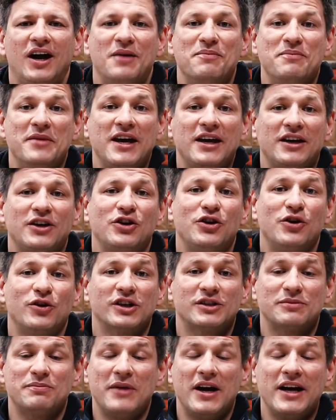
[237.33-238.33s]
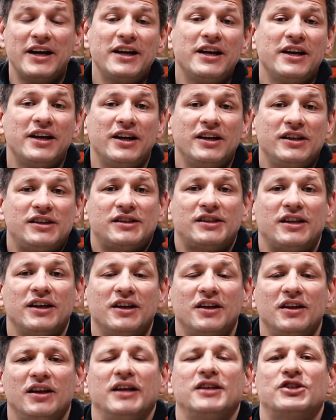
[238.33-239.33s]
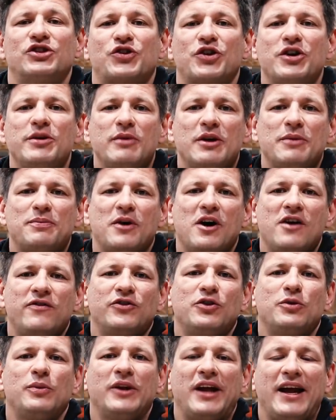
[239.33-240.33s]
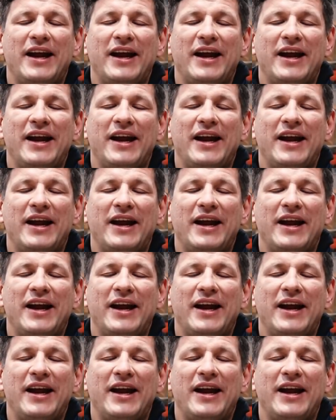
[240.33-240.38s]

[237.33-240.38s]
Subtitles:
make, because mining is still extremely profitable,